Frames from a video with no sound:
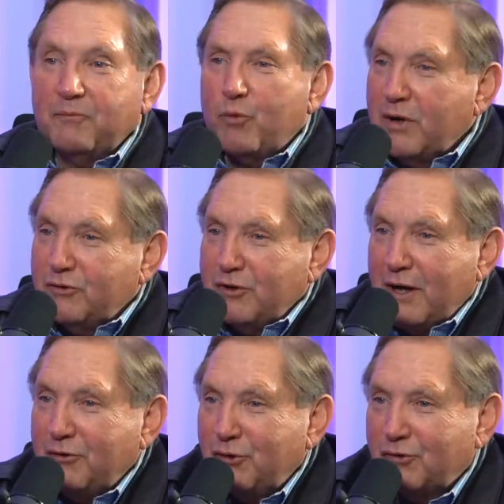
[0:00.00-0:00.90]
why aren't you
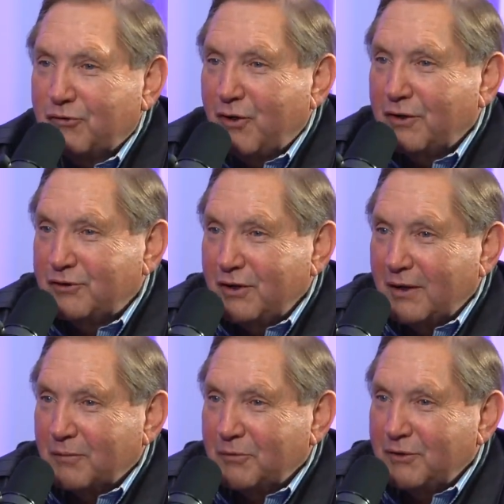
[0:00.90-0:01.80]
down there as a
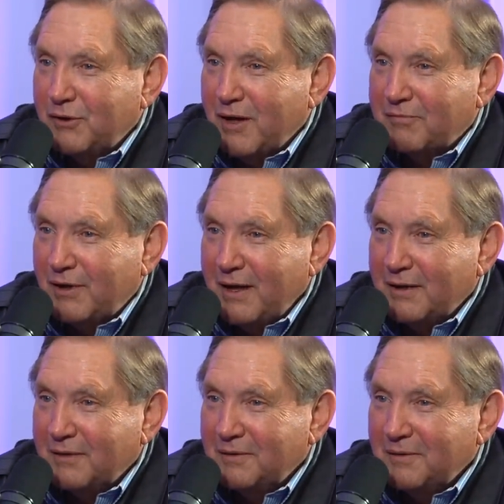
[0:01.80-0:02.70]
volunteer when you're not flying?
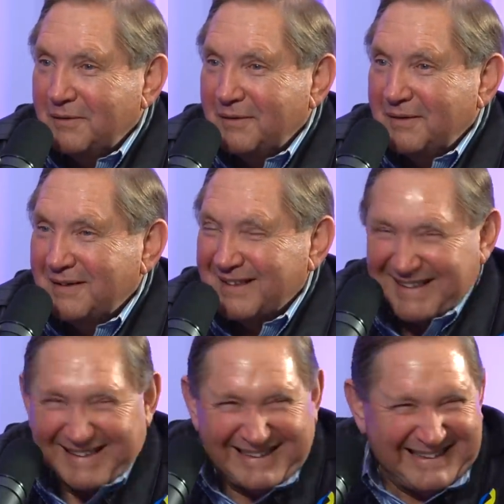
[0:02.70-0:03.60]
Are you kidding? You know
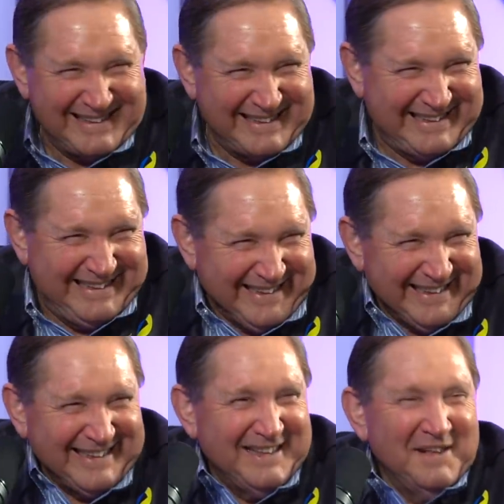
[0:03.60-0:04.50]
how busy I am
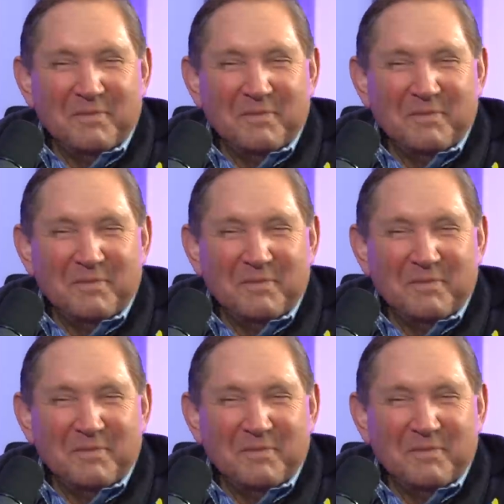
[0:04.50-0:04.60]
already. I got